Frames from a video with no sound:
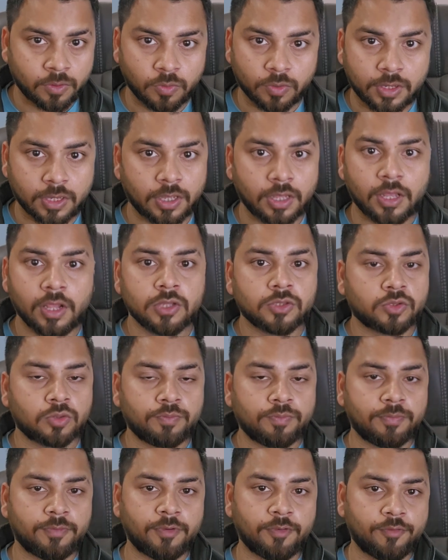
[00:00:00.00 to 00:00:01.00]
Okay,
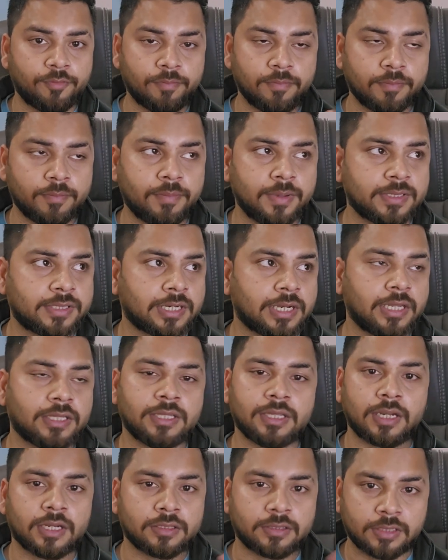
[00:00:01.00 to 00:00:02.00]
so basically
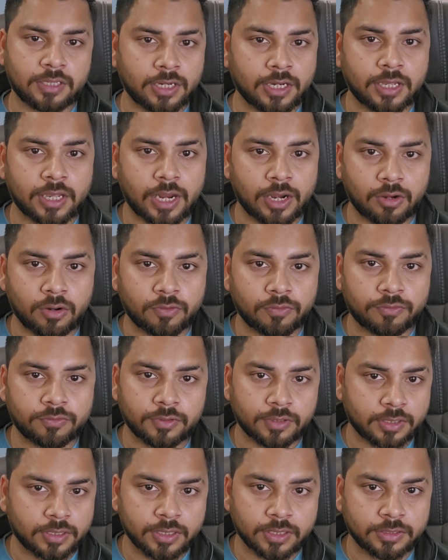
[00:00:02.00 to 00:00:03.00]
there are three kind of
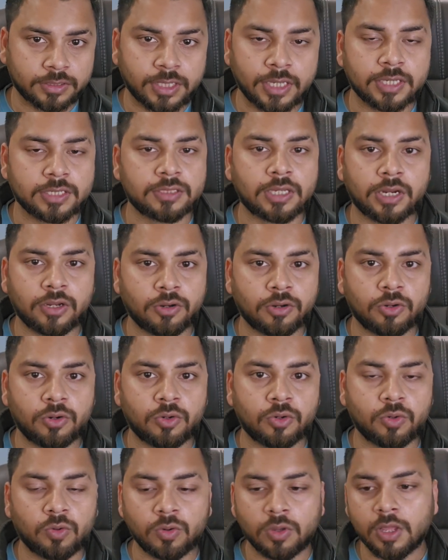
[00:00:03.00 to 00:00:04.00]
things that you need to
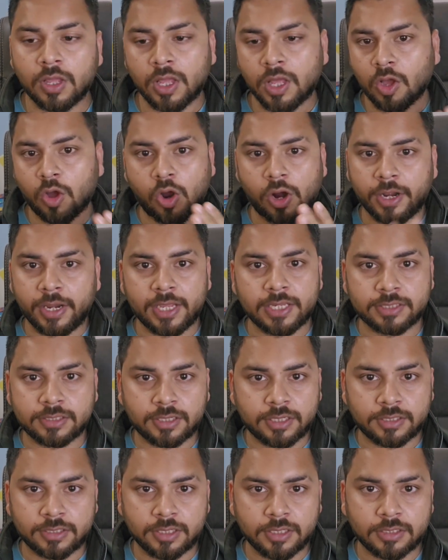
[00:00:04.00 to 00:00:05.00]
do: audience
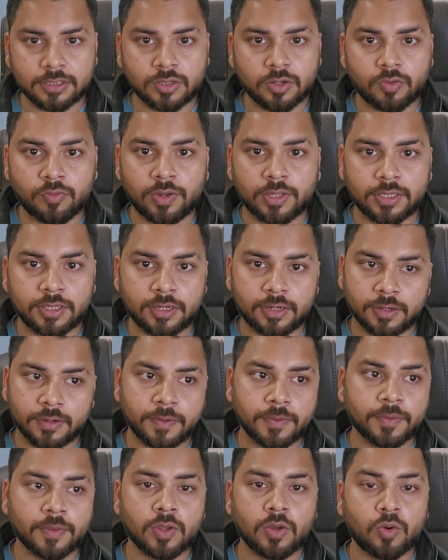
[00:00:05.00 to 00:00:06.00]
research, whether
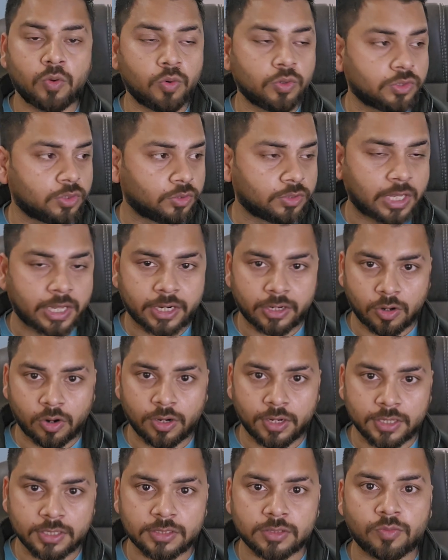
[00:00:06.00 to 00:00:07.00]
who's your target
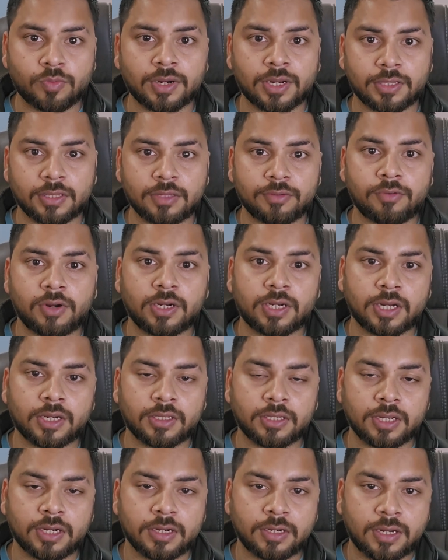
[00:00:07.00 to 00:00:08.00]
audience, what are
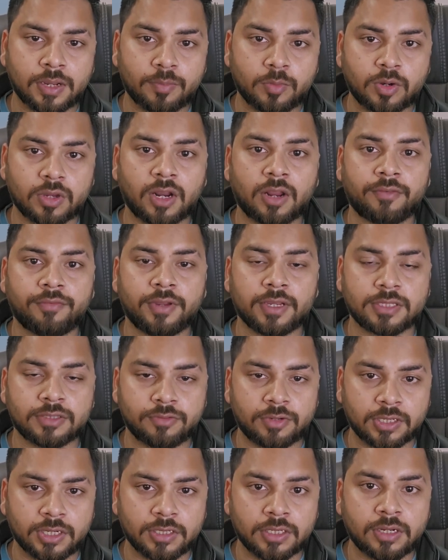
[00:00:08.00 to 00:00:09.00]
their demographics,
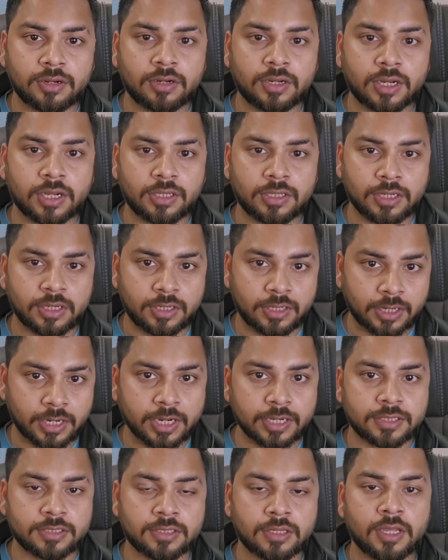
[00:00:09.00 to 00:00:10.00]
what are their
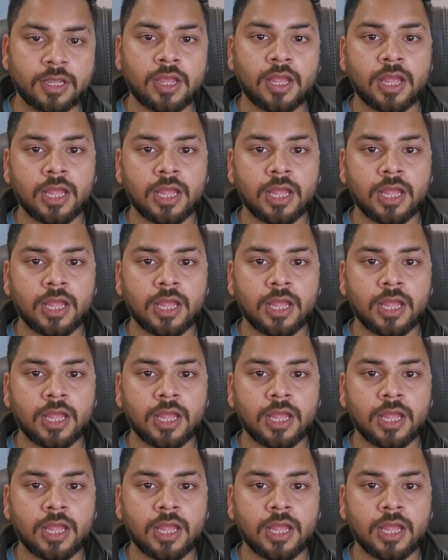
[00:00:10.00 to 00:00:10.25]
traits.